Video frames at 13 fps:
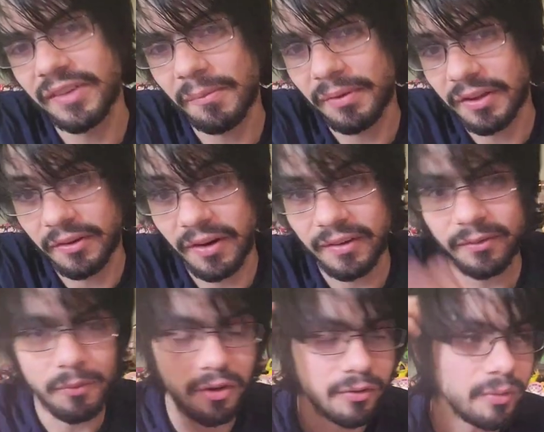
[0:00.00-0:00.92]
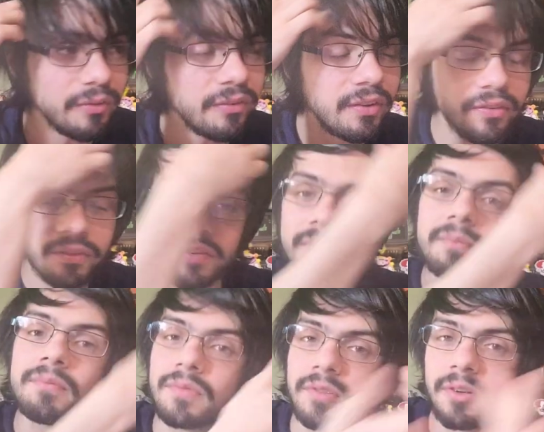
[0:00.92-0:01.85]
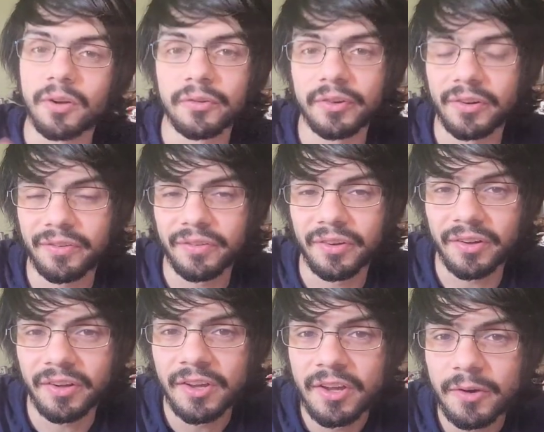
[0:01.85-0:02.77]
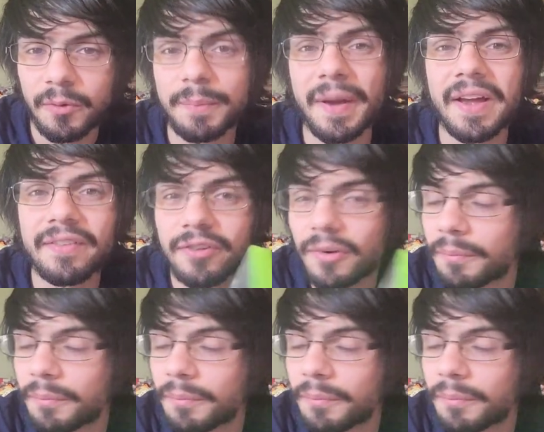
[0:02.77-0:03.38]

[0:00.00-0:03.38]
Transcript: play on an Xbox 360. You know, there's a remaster on